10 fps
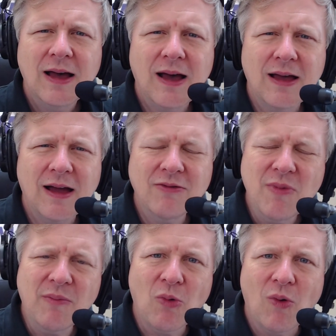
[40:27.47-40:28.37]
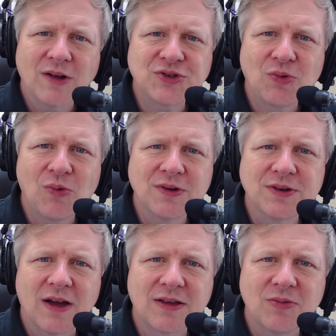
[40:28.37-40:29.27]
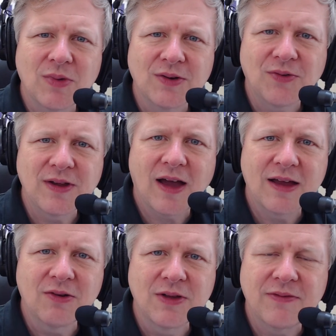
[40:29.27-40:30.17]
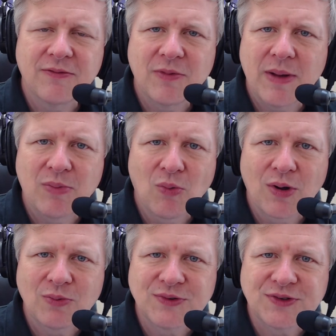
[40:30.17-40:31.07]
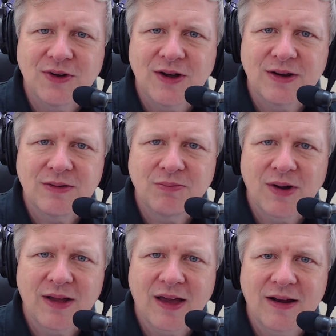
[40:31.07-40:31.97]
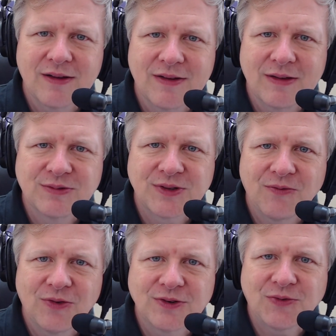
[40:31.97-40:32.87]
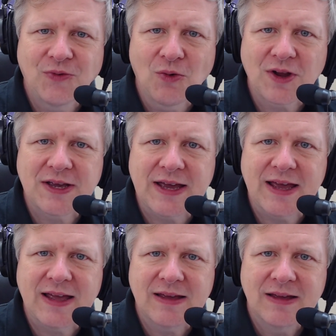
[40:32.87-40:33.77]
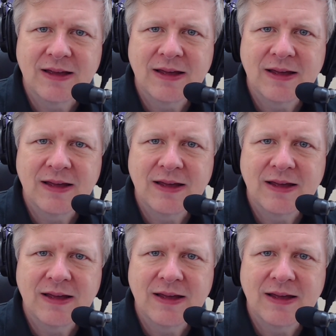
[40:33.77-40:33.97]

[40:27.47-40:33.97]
I remember watching one documentary. I don't even remember what it was on, but it was the first 4K.